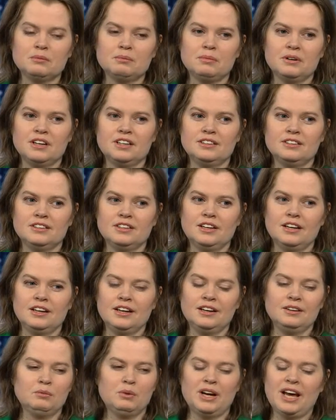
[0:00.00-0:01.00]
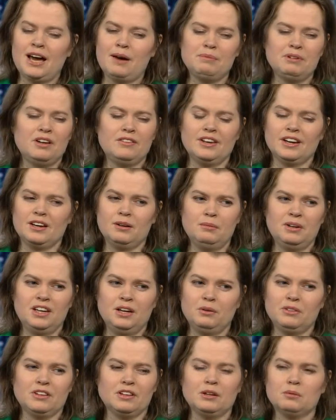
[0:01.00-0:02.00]
But and what happened on that committee
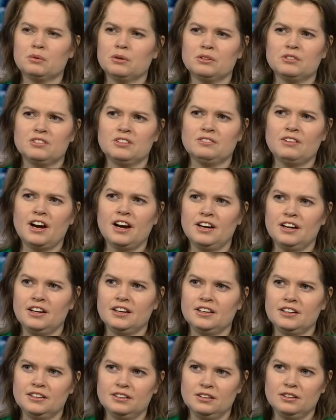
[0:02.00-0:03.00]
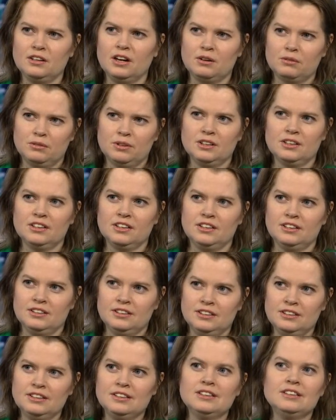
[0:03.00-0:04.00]
with the Liberals dividing and not really
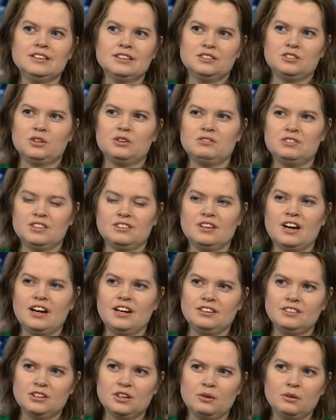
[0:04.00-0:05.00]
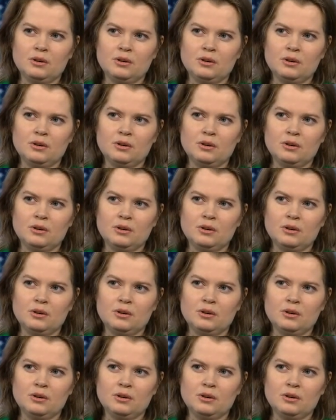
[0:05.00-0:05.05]
sort of deciding to go